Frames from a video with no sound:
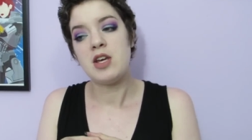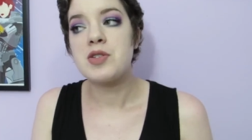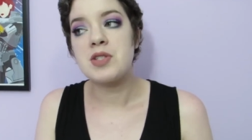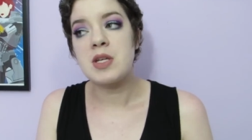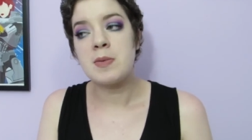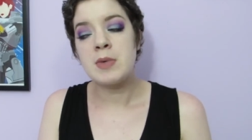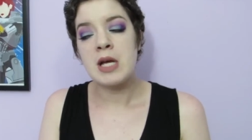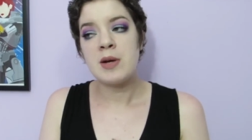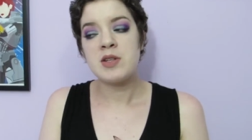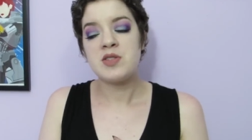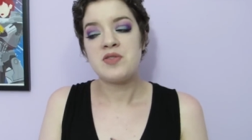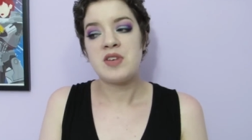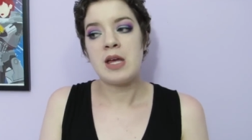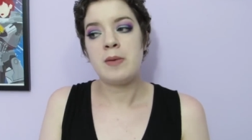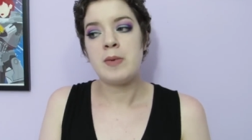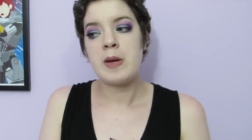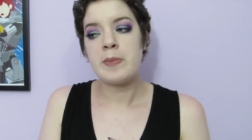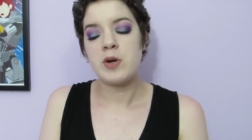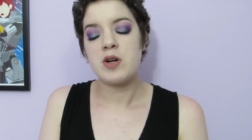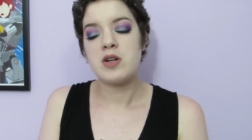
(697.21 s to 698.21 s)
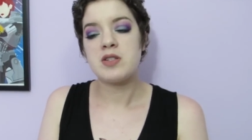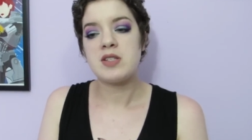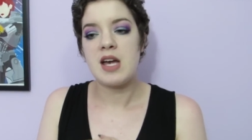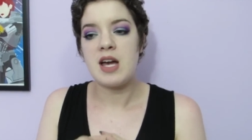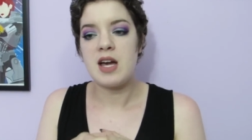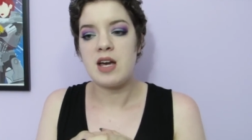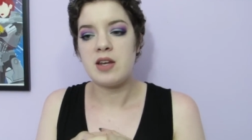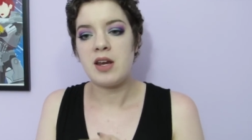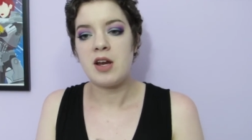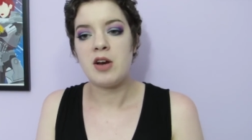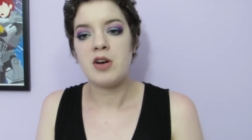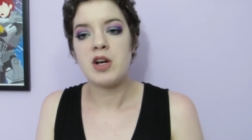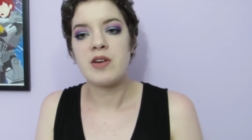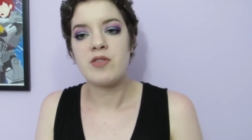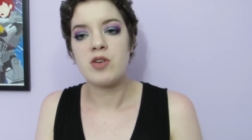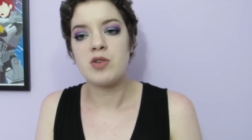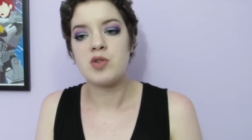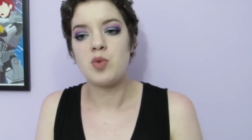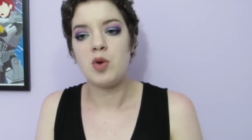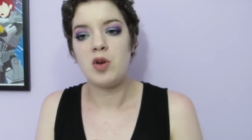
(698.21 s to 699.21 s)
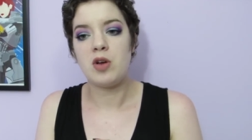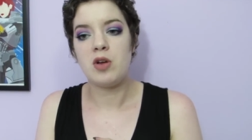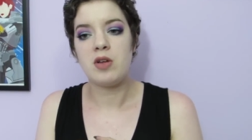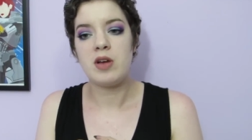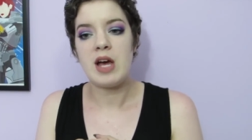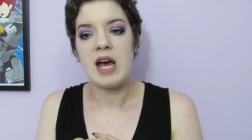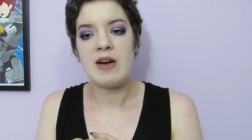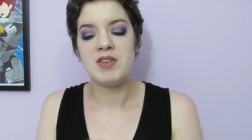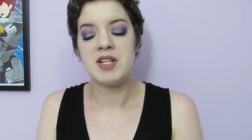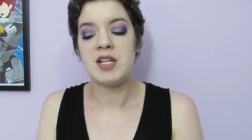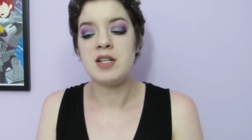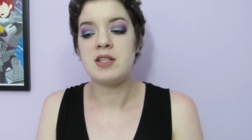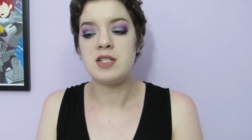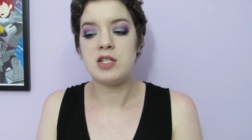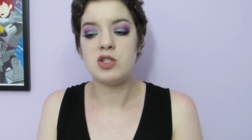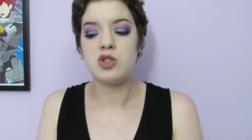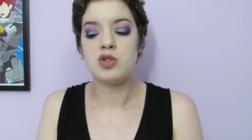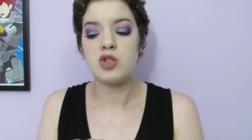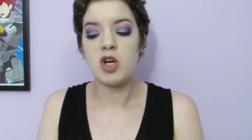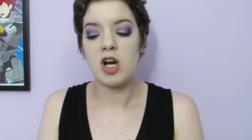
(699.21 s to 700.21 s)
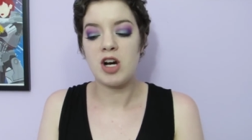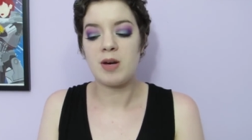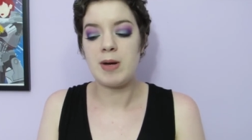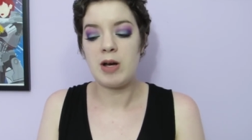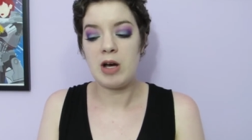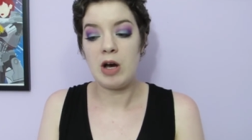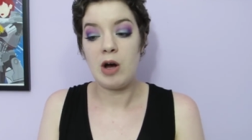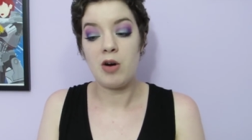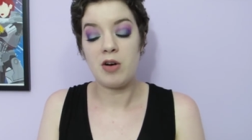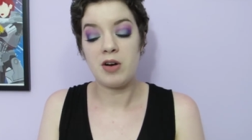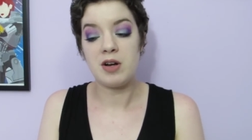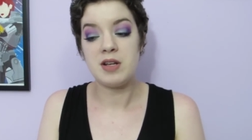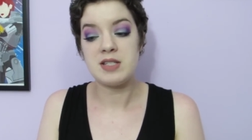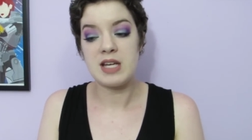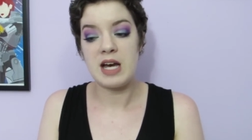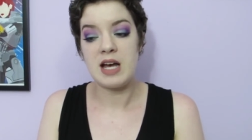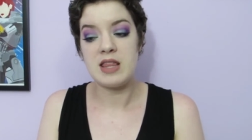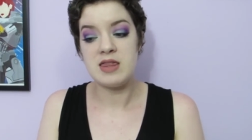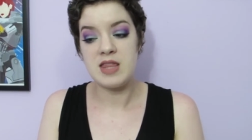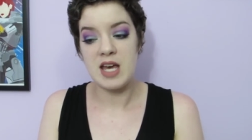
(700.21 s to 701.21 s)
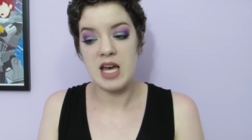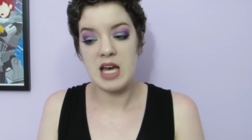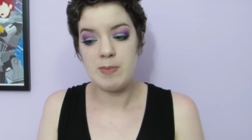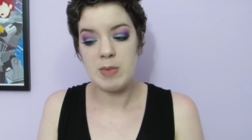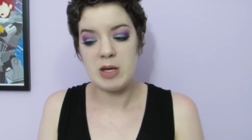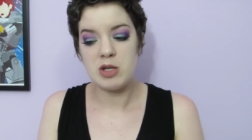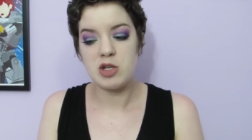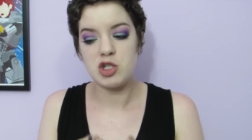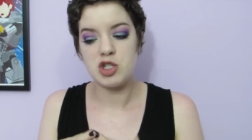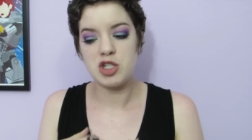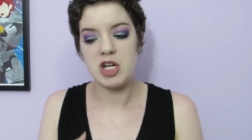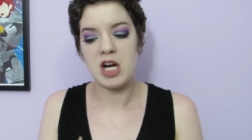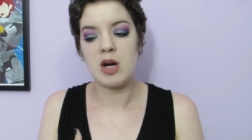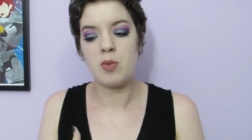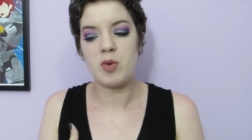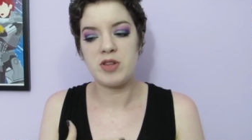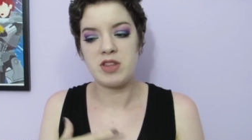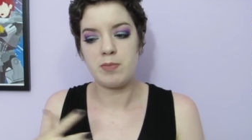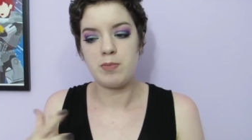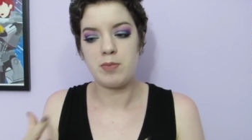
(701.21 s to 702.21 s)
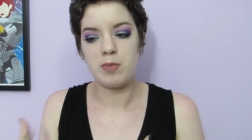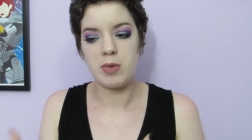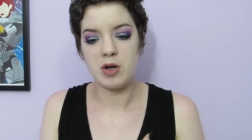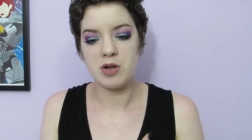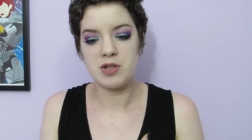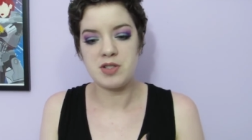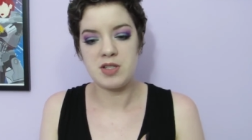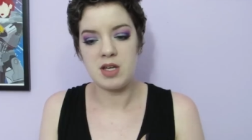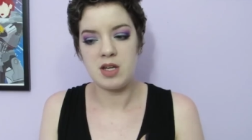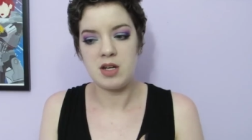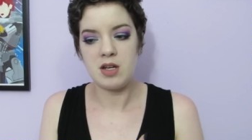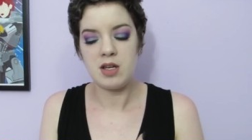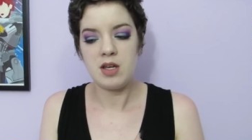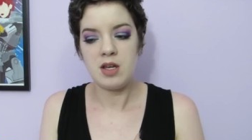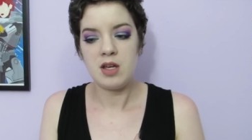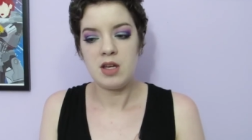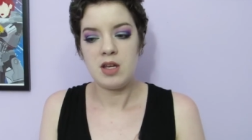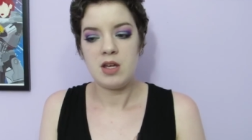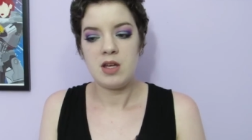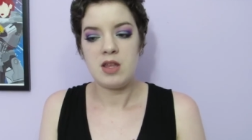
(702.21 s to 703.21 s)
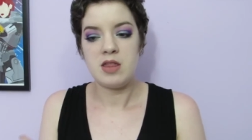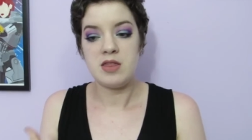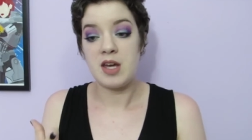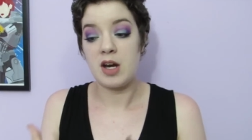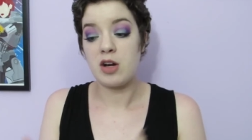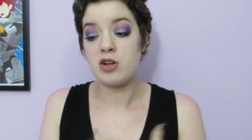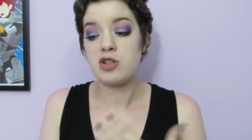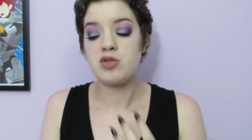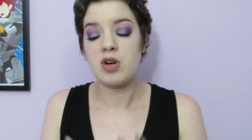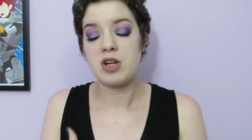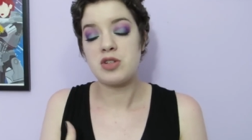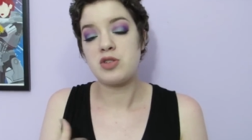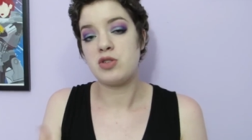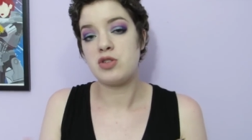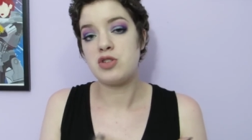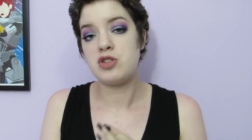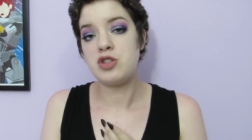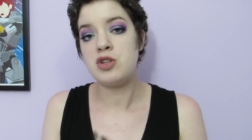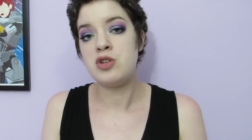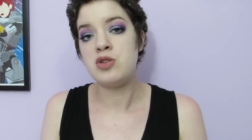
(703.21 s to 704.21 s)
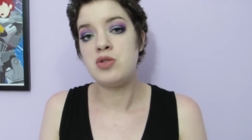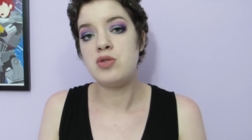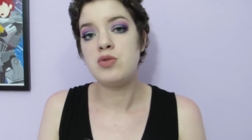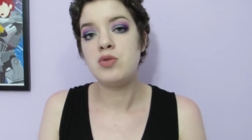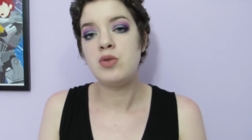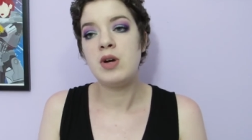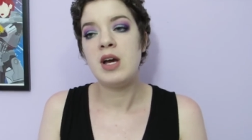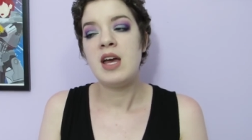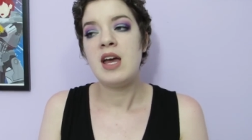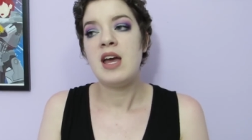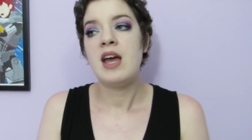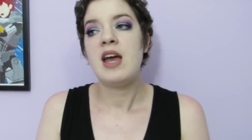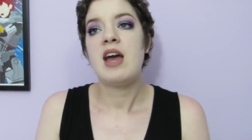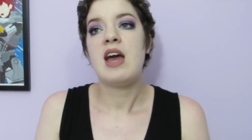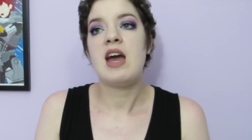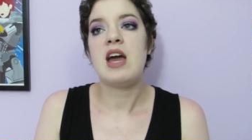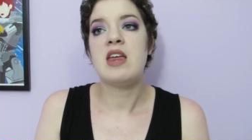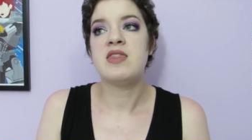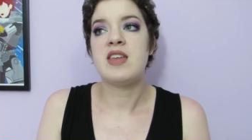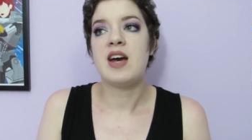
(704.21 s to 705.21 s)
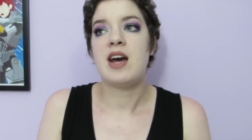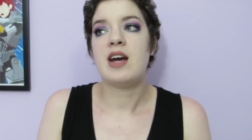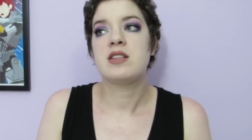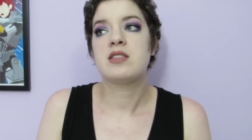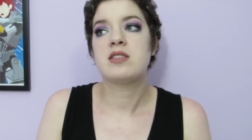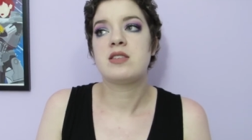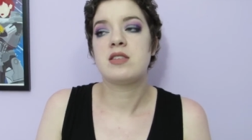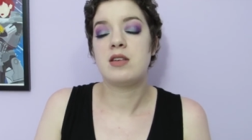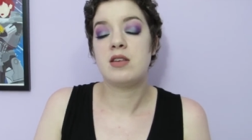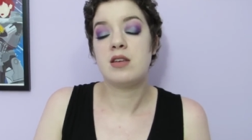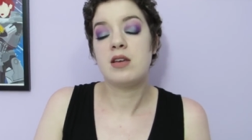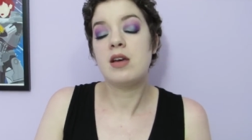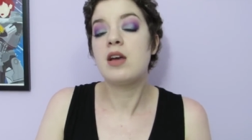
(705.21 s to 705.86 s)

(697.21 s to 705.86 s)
So sometimes family members and caregivers will have a tendency to talk about how hard it is on them and to share with the person their stressors too, and that's